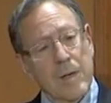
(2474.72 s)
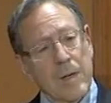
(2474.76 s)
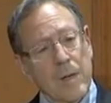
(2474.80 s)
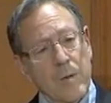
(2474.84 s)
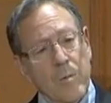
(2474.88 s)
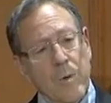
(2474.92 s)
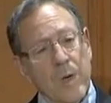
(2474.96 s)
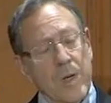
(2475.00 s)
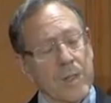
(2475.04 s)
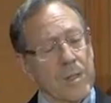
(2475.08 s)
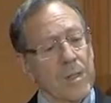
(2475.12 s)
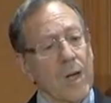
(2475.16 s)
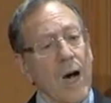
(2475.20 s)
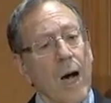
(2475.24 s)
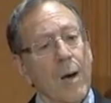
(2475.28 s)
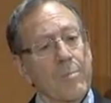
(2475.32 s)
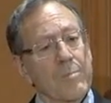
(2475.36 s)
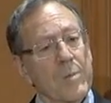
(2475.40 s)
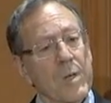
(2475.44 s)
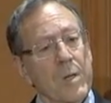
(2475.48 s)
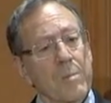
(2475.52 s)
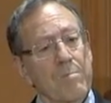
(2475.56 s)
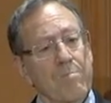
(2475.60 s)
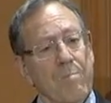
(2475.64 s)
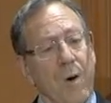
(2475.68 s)
we
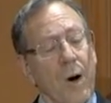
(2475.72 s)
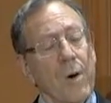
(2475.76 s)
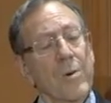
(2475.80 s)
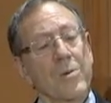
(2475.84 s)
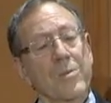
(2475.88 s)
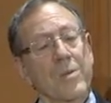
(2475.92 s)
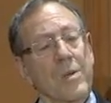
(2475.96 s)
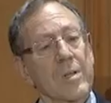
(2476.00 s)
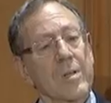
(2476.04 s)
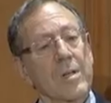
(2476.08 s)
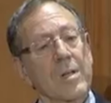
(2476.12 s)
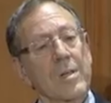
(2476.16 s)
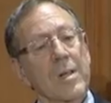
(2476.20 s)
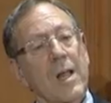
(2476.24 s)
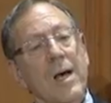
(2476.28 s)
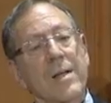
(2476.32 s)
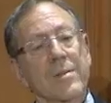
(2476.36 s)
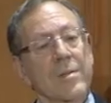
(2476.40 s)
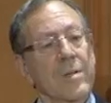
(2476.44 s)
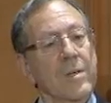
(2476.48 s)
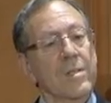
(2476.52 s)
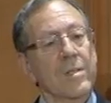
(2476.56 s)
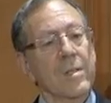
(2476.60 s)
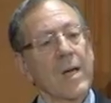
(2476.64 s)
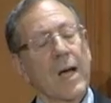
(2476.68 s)
adopted both the
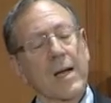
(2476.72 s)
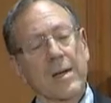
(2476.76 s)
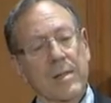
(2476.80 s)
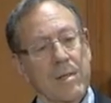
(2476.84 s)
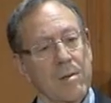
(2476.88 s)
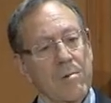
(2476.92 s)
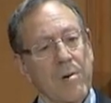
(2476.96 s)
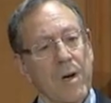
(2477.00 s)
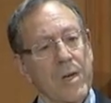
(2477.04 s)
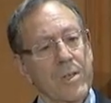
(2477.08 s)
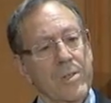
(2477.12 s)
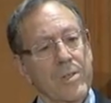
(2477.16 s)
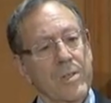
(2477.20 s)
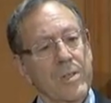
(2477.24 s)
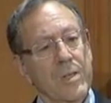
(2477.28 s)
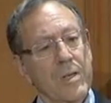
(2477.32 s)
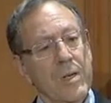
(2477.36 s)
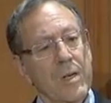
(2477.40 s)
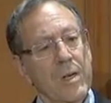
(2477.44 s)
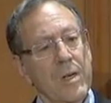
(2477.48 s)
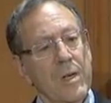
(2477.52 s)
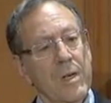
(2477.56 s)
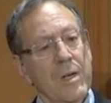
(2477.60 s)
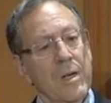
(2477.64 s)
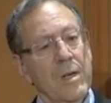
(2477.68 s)
London Declaration
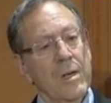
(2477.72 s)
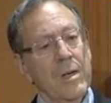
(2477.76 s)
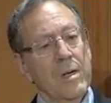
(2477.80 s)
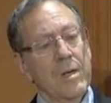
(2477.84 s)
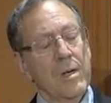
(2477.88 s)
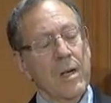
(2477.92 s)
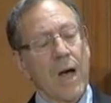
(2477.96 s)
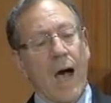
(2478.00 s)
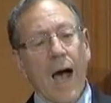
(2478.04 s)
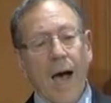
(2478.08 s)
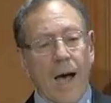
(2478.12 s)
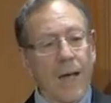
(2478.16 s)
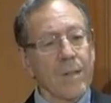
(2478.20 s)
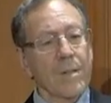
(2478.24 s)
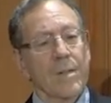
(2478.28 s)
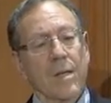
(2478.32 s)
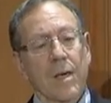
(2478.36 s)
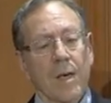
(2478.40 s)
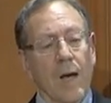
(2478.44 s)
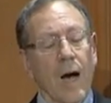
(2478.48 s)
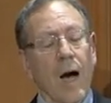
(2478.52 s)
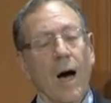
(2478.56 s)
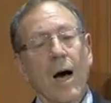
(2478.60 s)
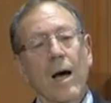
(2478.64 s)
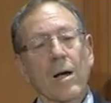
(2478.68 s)
and
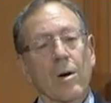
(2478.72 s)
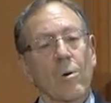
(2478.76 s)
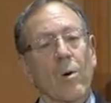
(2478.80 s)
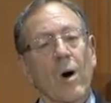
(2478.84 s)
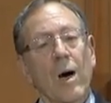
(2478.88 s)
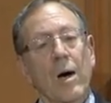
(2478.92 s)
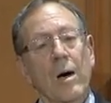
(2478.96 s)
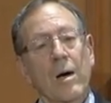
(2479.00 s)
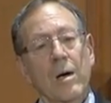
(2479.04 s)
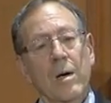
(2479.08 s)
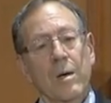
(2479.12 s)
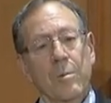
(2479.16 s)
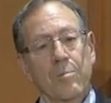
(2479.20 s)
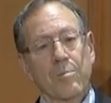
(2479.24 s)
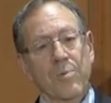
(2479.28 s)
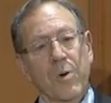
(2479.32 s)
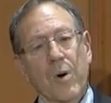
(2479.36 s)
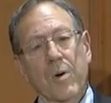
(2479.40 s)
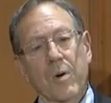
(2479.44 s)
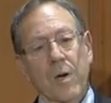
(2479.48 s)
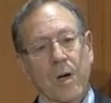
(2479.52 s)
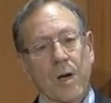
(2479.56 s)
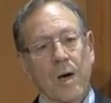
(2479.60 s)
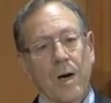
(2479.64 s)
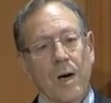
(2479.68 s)
the Ottawa
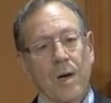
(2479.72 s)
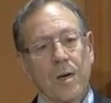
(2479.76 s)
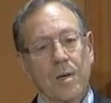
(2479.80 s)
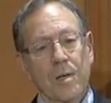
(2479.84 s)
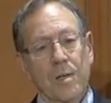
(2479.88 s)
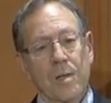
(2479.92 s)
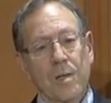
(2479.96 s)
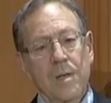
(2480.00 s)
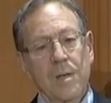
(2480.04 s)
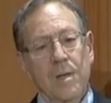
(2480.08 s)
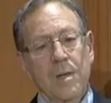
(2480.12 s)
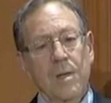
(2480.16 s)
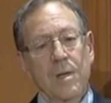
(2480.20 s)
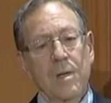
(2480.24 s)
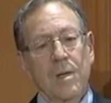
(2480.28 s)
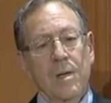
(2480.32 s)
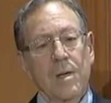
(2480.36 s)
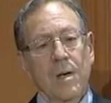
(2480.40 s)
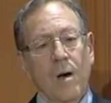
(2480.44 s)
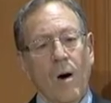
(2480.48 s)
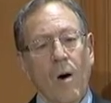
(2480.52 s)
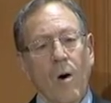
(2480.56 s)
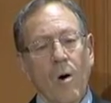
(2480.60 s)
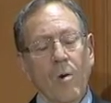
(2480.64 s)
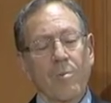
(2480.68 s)
Protocol.
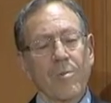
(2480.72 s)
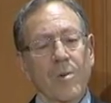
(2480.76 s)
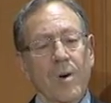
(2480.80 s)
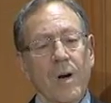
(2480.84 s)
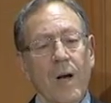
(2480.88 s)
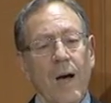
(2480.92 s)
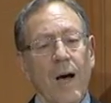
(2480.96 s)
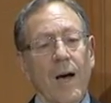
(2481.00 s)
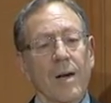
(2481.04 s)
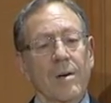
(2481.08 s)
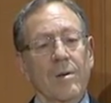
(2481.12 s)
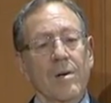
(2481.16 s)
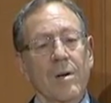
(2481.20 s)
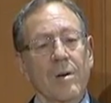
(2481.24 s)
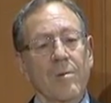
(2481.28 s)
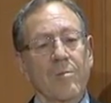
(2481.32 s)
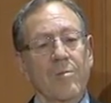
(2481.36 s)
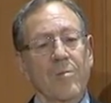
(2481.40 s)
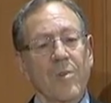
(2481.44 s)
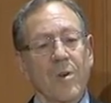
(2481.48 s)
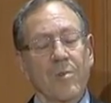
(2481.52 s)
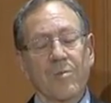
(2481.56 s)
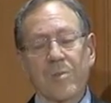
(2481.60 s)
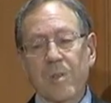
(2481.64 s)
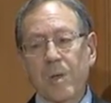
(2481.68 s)
Over
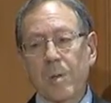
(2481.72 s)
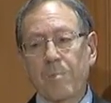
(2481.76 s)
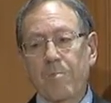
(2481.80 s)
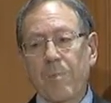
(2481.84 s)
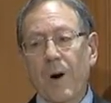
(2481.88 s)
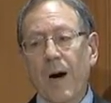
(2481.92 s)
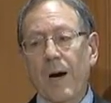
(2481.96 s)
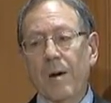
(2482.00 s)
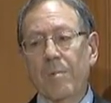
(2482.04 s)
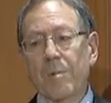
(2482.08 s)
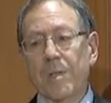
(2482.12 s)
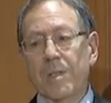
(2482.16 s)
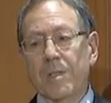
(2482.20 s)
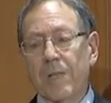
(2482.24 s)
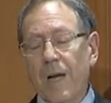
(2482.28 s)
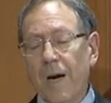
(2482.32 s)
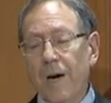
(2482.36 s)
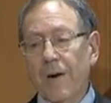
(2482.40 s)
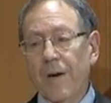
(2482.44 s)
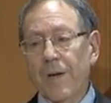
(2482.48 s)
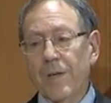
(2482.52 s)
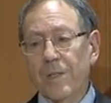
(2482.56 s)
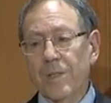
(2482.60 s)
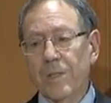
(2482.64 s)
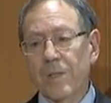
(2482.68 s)
150
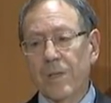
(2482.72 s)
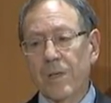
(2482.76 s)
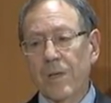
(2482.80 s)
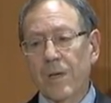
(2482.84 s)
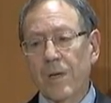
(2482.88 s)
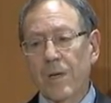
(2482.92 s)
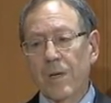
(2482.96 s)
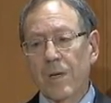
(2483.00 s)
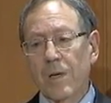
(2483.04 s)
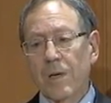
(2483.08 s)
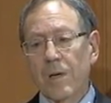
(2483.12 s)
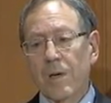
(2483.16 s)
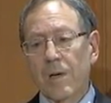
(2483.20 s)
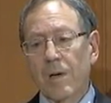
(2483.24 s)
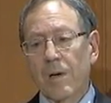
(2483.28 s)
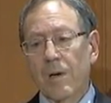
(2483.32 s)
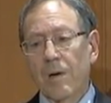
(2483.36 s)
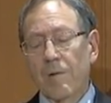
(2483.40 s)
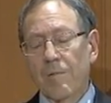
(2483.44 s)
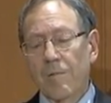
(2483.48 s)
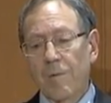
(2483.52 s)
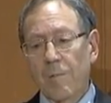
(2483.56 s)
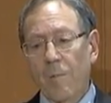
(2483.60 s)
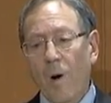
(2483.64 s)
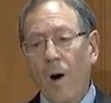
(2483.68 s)
parliamentarians
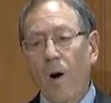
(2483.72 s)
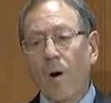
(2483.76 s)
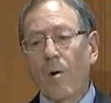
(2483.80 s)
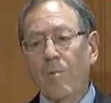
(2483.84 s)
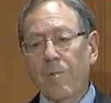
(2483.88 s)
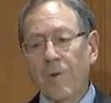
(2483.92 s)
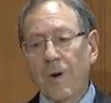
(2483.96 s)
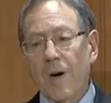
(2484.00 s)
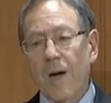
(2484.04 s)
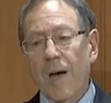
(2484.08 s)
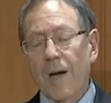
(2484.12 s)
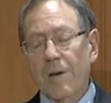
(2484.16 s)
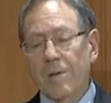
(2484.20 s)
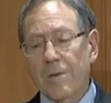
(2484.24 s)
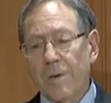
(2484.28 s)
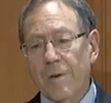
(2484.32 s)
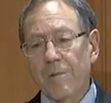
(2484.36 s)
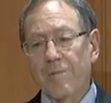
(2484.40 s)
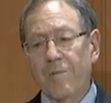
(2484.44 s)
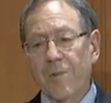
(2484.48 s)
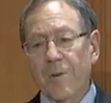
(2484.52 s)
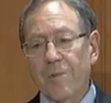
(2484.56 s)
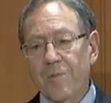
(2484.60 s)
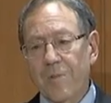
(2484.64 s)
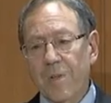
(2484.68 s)
from over
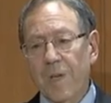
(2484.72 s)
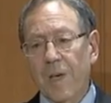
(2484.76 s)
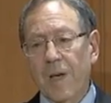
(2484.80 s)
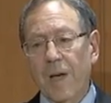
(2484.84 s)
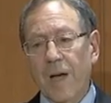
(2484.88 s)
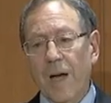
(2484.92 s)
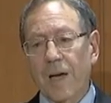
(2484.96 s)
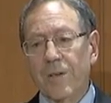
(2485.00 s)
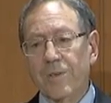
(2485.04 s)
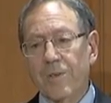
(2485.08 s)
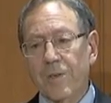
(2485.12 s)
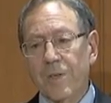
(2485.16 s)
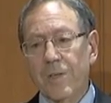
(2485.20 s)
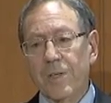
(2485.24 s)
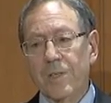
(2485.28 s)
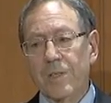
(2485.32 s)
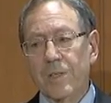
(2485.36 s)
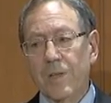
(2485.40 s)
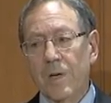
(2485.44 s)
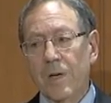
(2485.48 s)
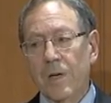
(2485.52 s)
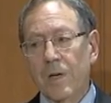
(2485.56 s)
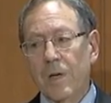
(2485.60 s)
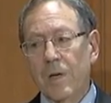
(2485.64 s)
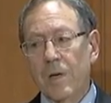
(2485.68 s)
150 countries,
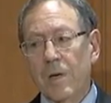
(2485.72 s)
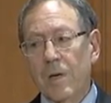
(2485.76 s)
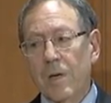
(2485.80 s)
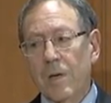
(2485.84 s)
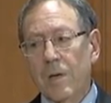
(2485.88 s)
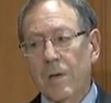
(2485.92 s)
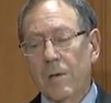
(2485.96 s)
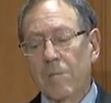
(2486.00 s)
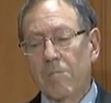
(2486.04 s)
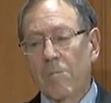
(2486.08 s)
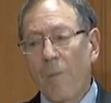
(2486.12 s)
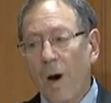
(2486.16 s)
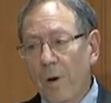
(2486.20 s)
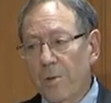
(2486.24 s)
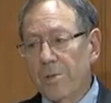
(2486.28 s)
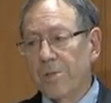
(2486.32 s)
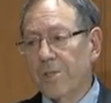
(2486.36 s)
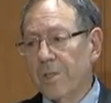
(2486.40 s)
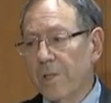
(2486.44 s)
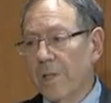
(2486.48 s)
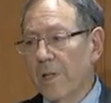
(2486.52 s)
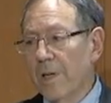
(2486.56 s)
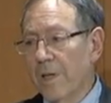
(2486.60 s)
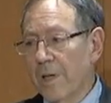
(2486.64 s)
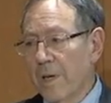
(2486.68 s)

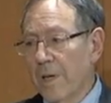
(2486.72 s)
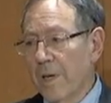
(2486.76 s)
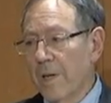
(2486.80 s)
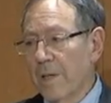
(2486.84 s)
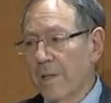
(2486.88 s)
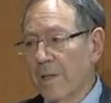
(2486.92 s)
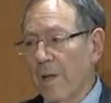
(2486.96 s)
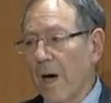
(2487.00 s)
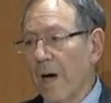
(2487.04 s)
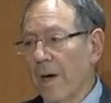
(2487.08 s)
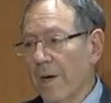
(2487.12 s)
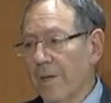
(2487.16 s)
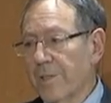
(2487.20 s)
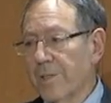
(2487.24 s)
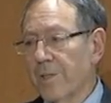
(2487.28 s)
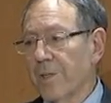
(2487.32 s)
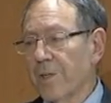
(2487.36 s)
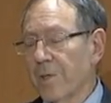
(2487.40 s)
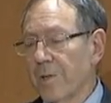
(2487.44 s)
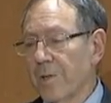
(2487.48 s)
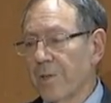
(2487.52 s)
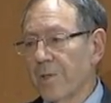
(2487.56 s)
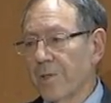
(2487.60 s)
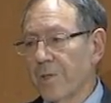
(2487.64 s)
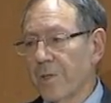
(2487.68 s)
mostly
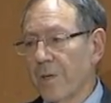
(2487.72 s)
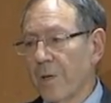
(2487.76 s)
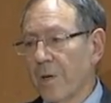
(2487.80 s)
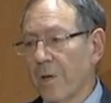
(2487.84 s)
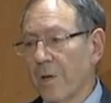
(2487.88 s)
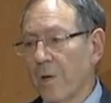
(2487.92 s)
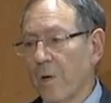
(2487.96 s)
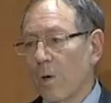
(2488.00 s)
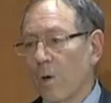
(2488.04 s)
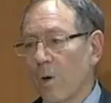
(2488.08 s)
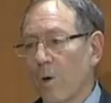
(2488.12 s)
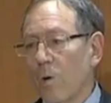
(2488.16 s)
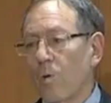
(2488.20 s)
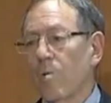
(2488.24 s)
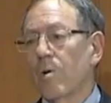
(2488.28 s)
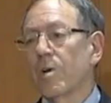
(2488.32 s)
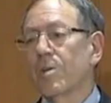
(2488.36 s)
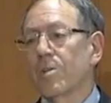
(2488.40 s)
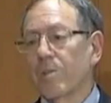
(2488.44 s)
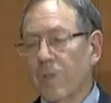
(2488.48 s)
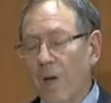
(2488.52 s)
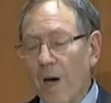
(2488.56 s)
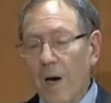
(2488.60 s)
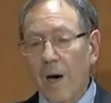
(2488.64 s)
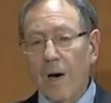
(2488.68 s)
non-Jews, who
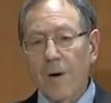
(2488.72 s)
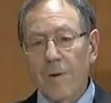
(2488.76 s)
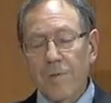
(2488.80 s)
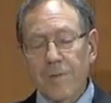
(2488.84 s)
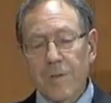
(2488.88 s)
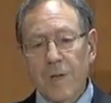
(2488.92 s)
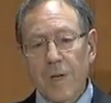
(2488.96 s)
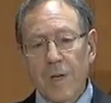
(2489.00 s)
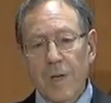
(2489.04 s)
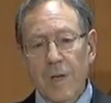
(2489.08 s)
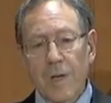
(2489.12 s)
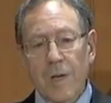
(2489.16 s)
resolved